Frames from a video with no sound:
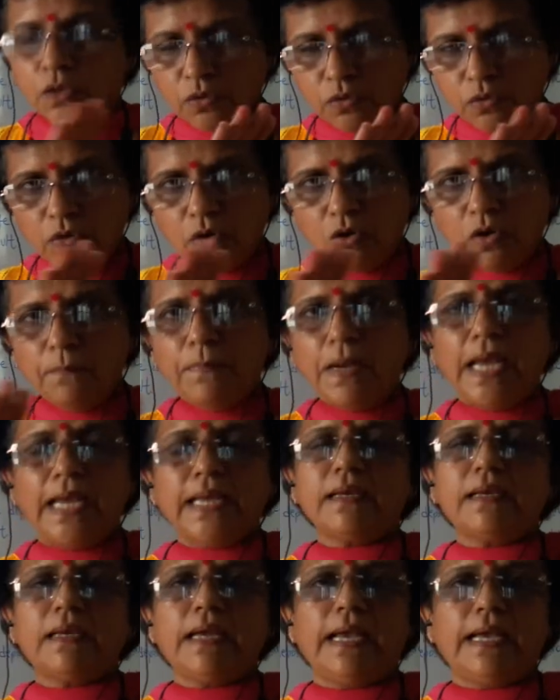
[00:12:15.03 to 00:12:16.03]
No
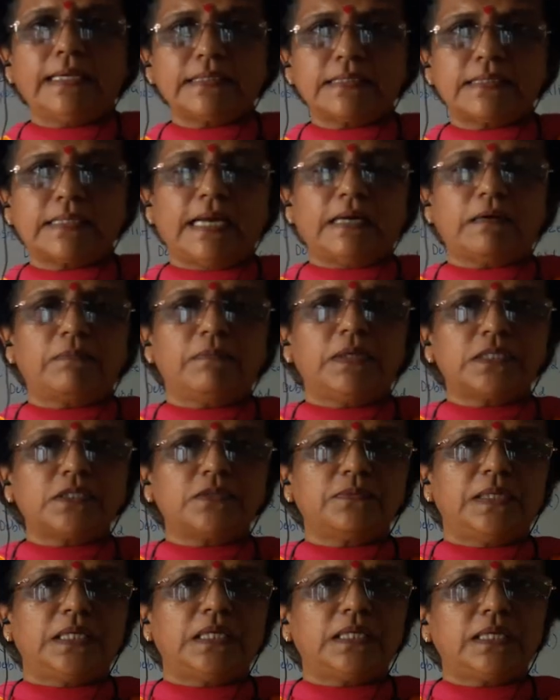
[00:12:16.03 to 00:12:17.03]
bank has that much
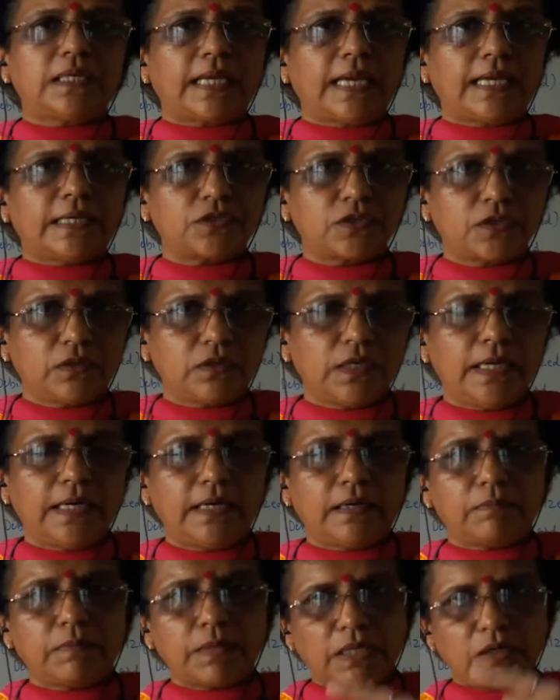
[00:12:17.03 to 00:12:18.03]
money cash on
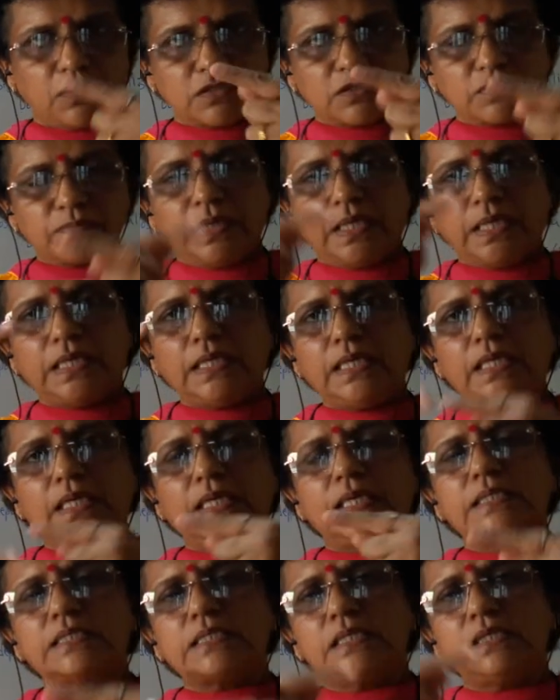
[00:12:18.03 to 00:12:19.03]
hand, because money
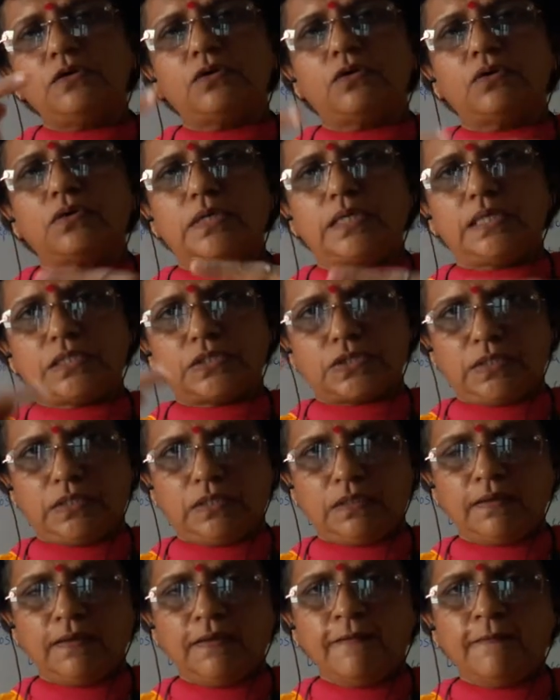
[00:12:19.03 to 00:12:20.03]
is in rotation.
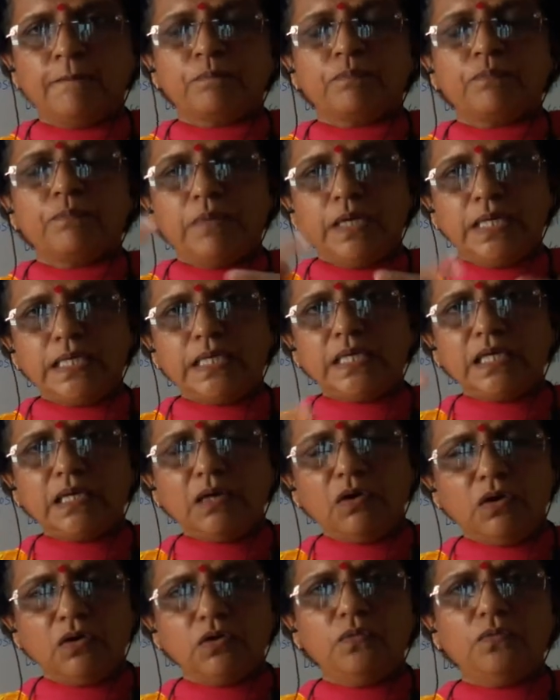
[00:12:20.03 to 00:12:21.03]
Money
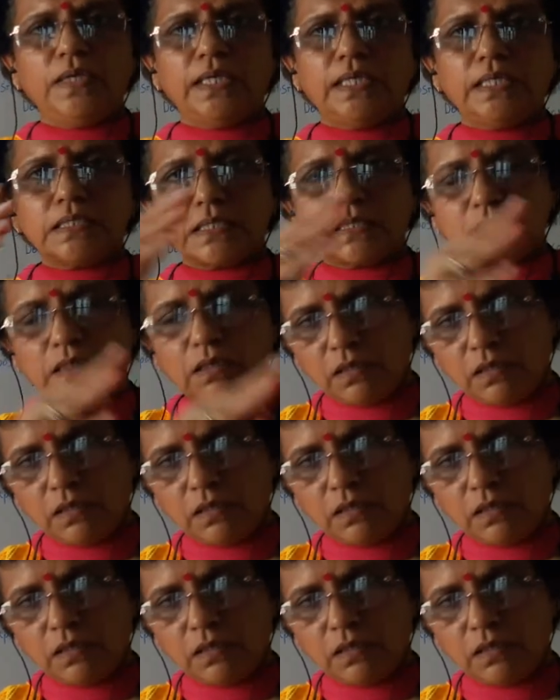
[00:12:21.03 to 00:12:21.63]
always